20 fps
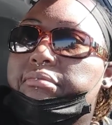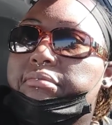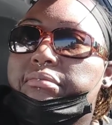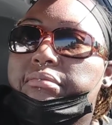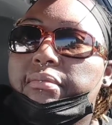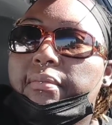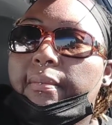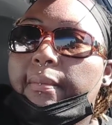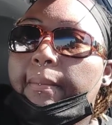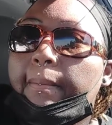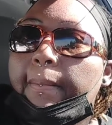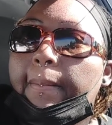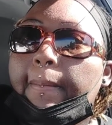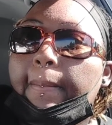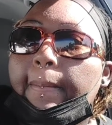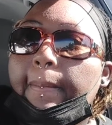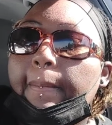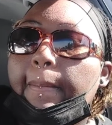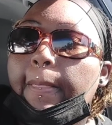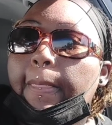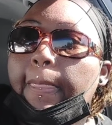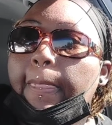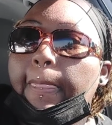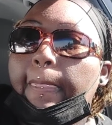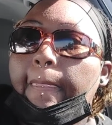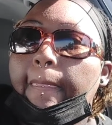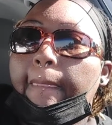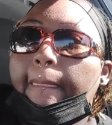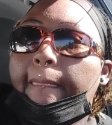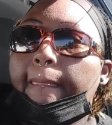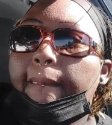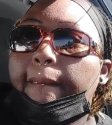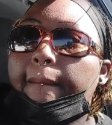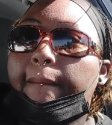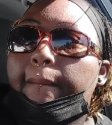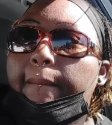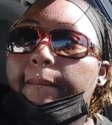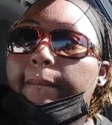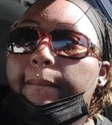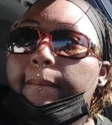
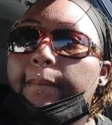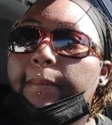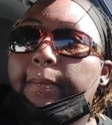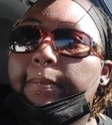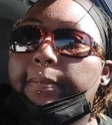(no one is talking)